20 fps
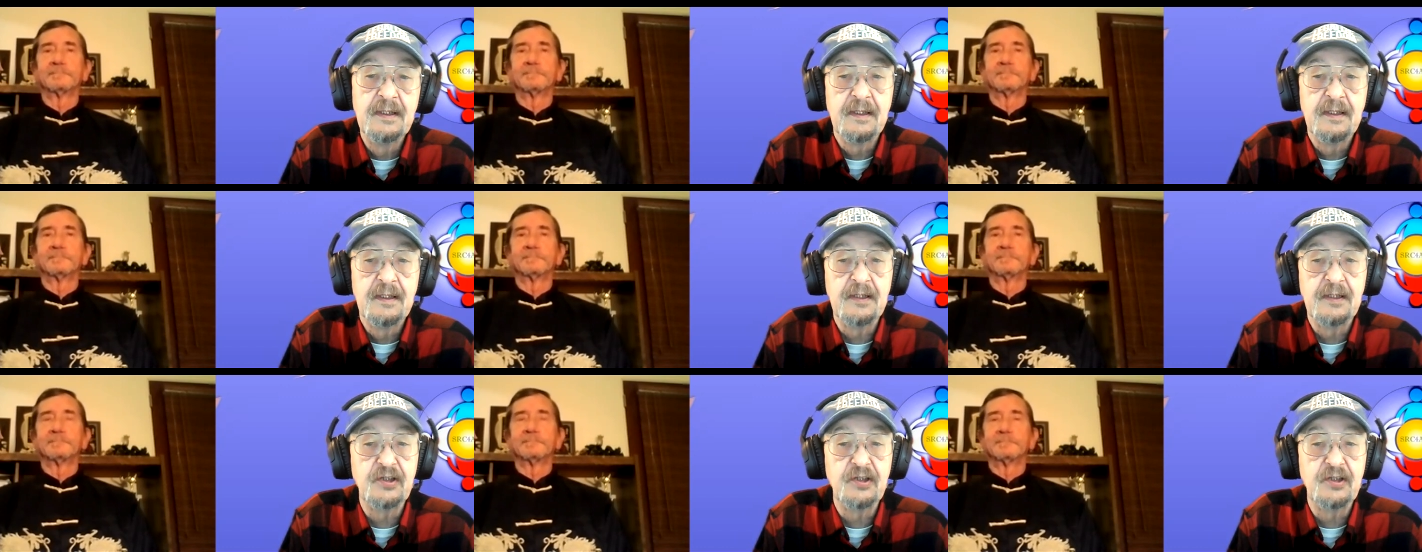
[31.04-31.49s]

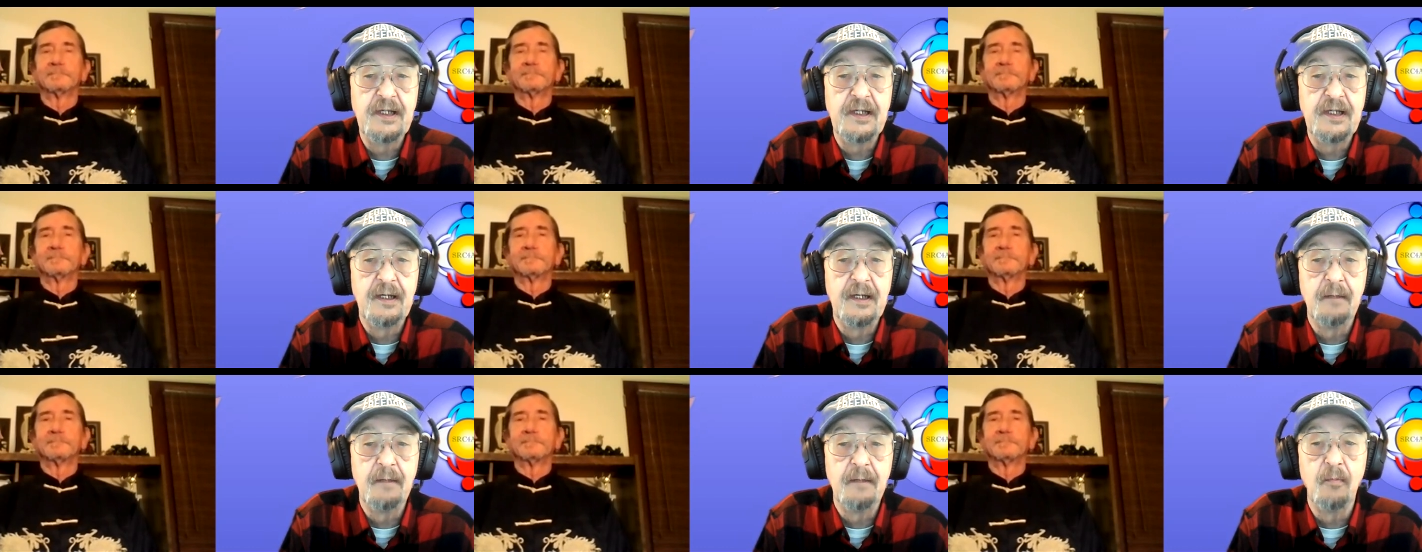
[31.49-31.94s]

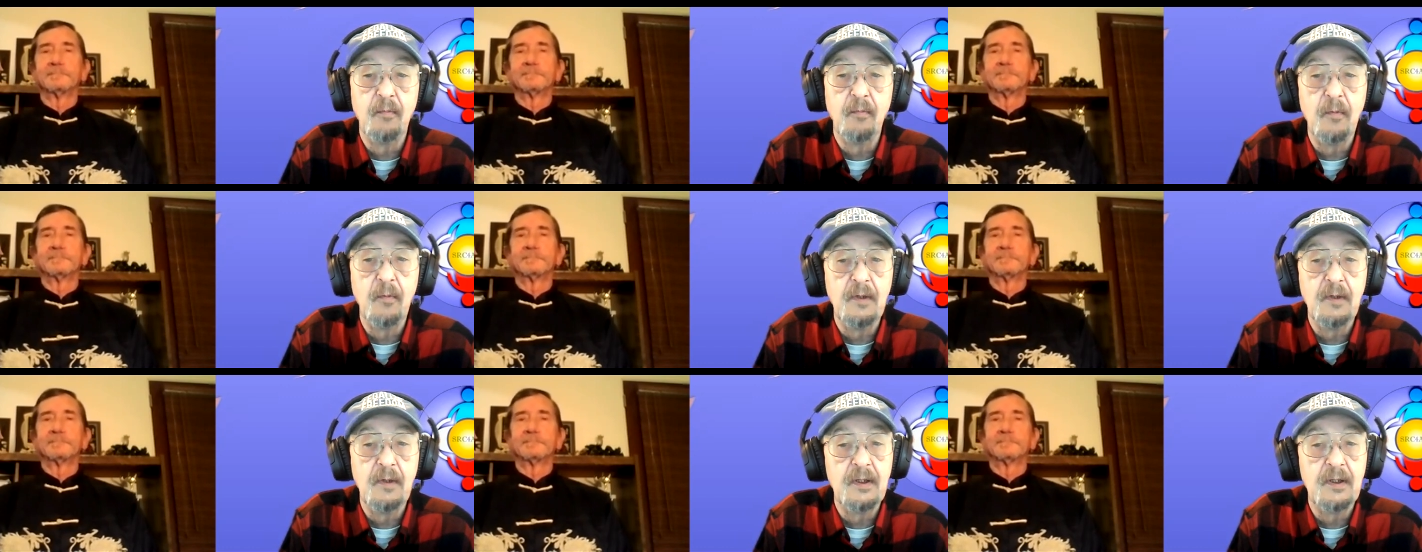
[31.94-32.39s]

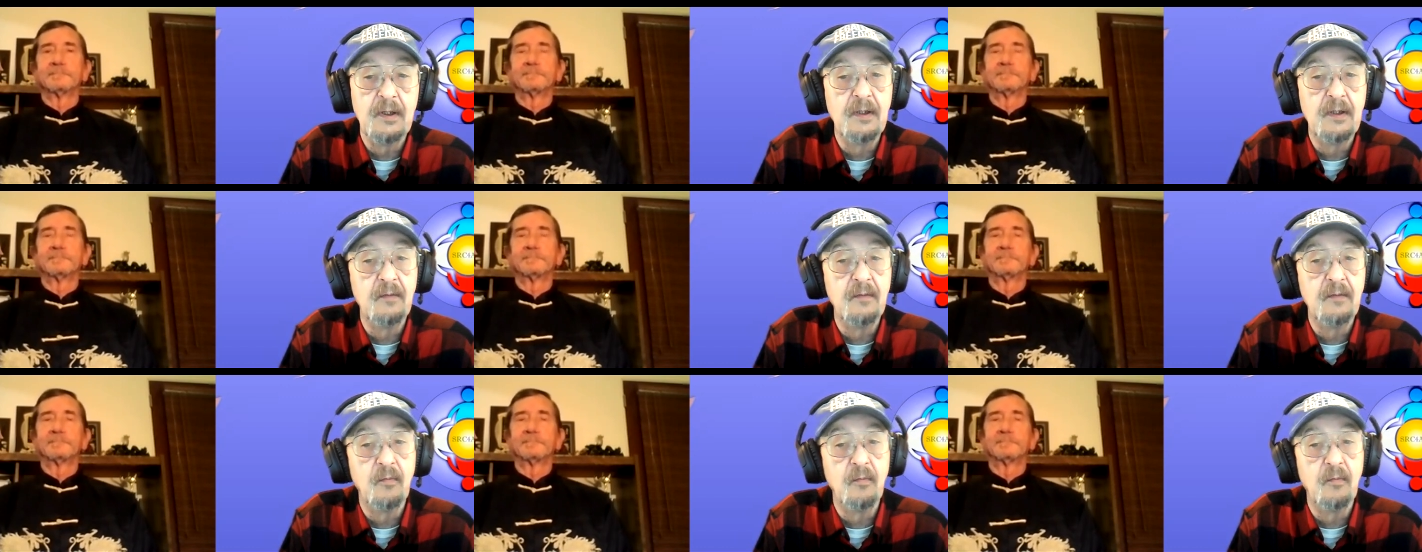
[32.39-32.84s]
Speaker 1: Ashida,
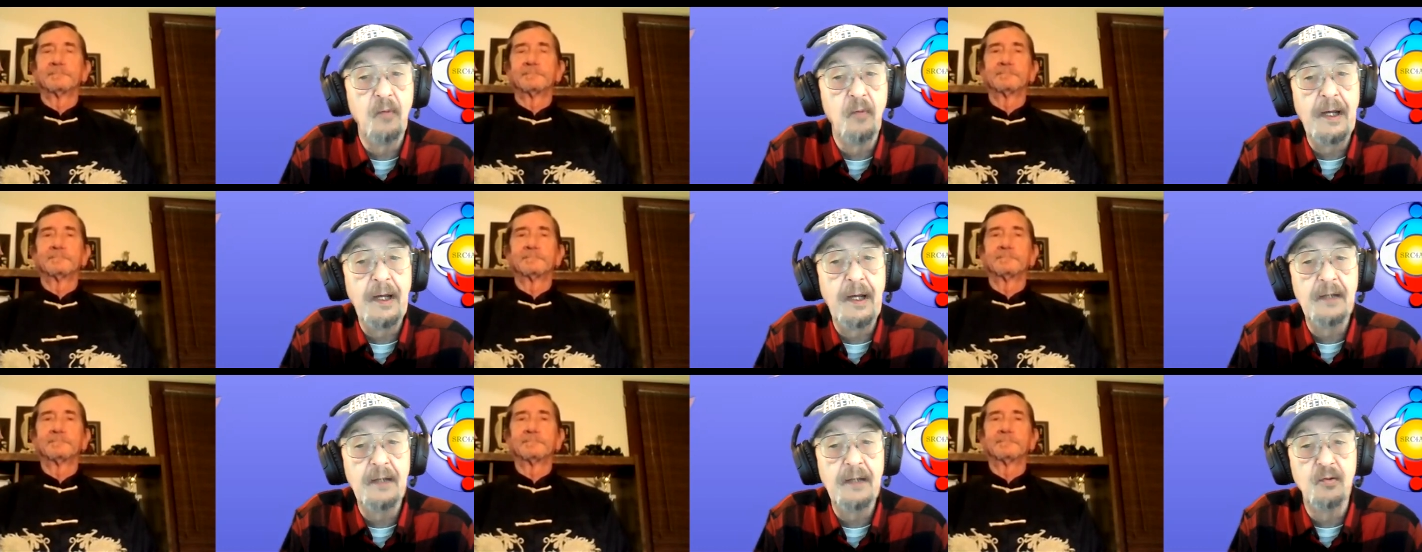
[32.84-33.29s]
uh,
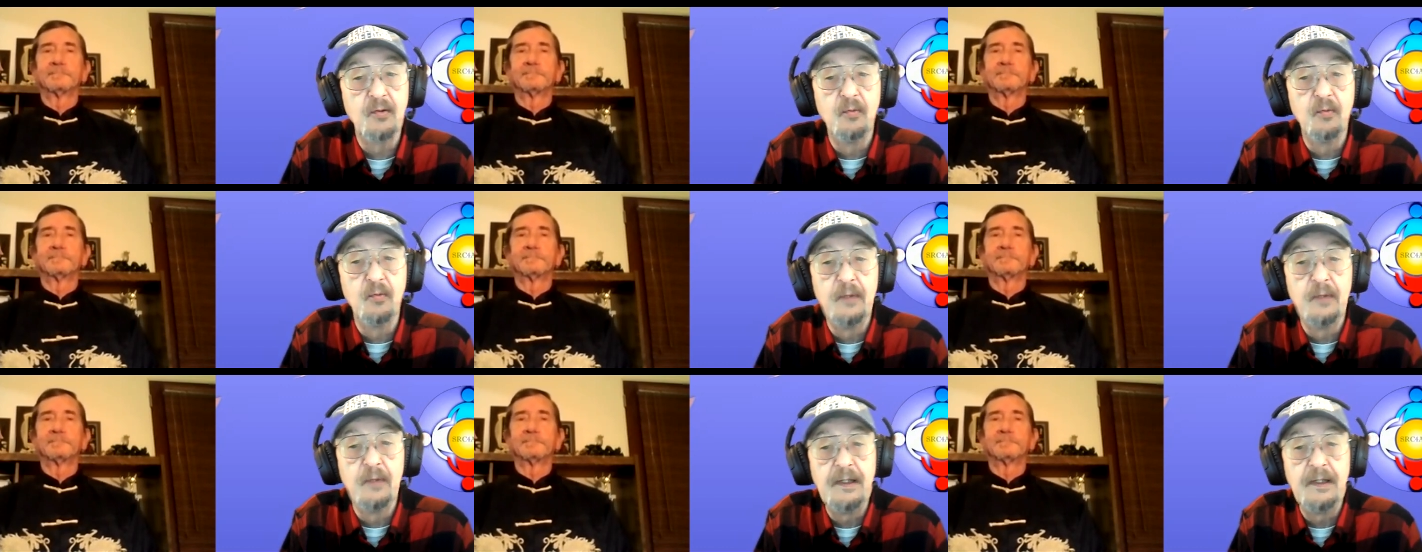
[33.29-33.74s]
where
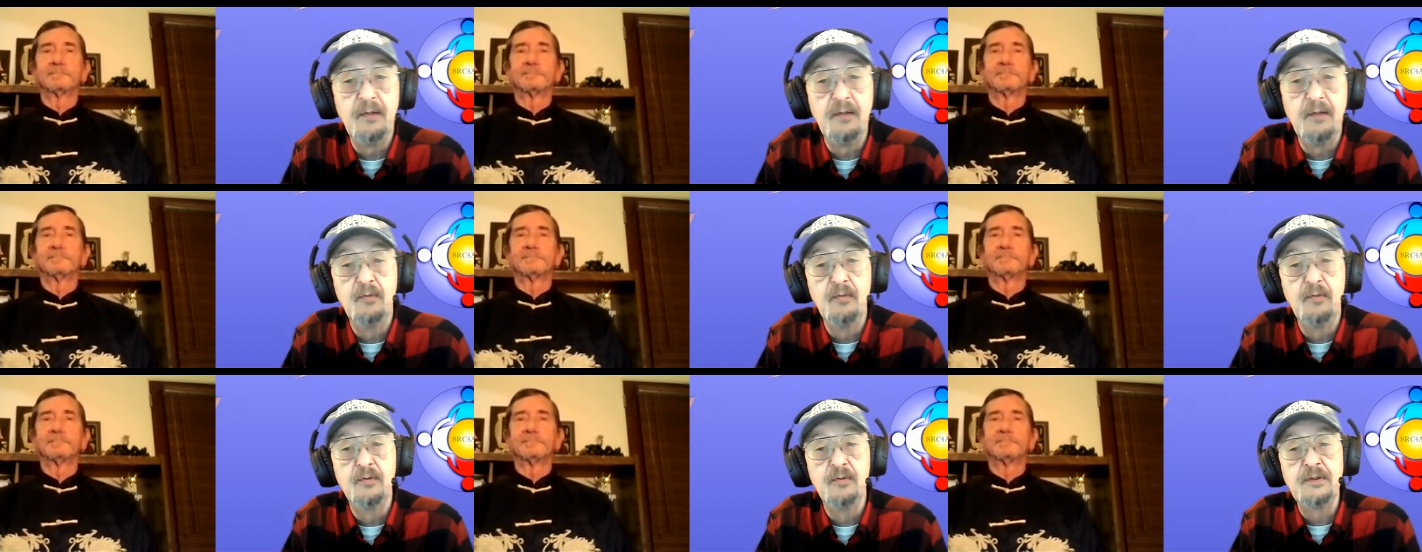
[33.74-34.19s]
do we
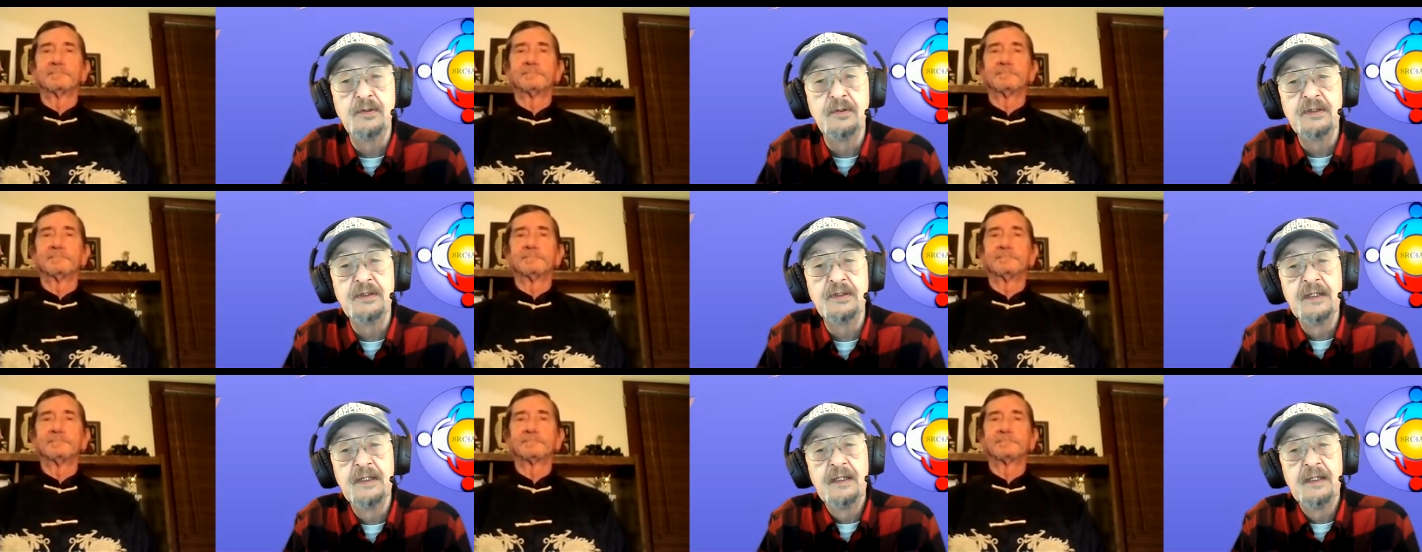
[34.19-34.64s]
use